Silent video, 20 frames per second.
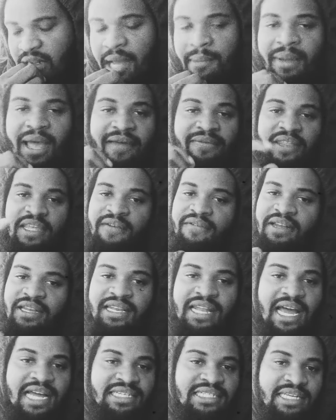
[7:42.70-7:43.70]
I'm gonna have to give it to
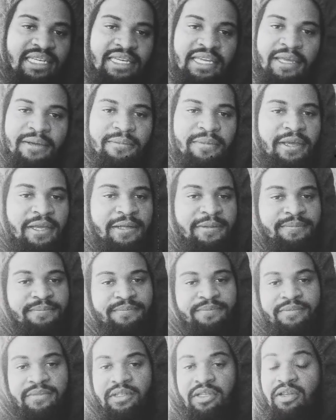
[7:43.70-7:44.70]
Najee again, man.
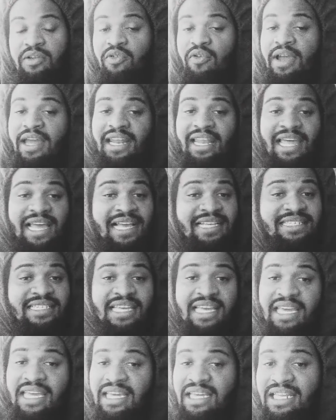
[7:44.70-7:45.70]
Granted, like I
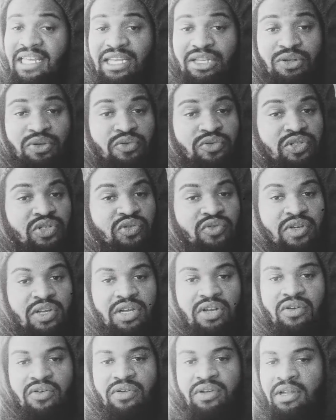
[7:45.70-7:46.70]
said, he didn't do too
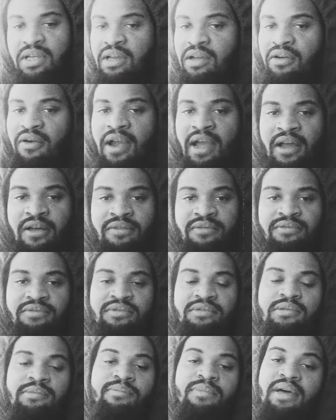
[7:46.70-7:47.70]
good on the ground,
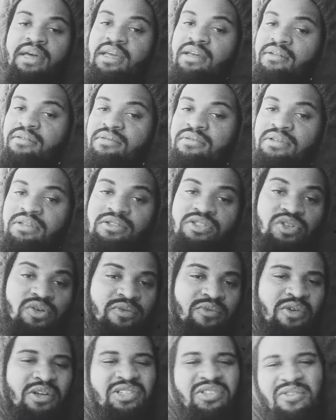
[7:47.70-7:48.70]
but
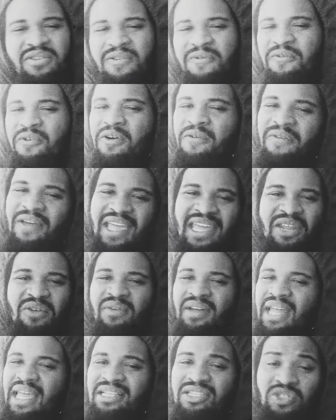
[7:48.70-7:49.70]
well, 24 for
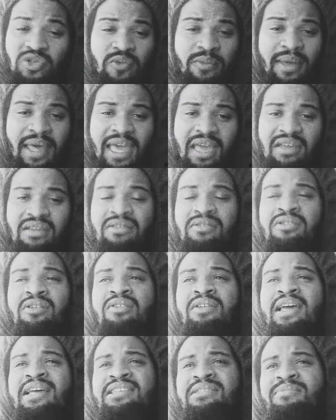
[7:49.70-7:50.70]
81 ain't too bad. You
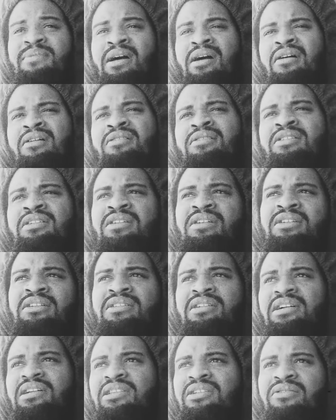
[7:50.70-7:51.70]
know, that's about
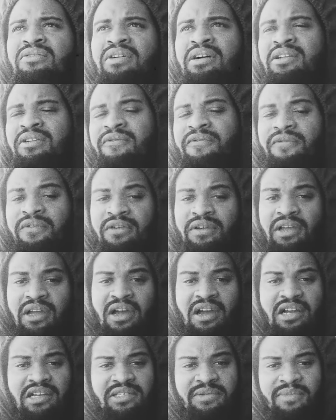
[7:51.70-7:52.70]
a little under four
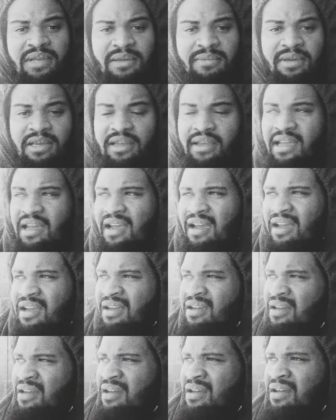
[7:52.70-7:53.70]
yards, maybe a
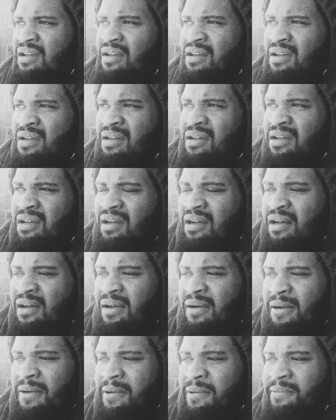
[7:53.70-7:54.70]
carry.
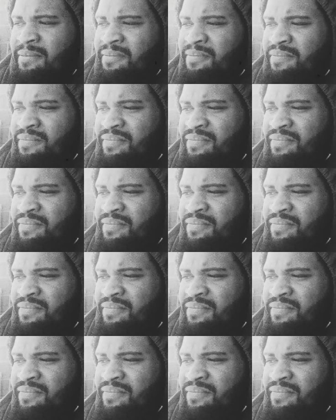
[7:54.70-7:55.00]
Um,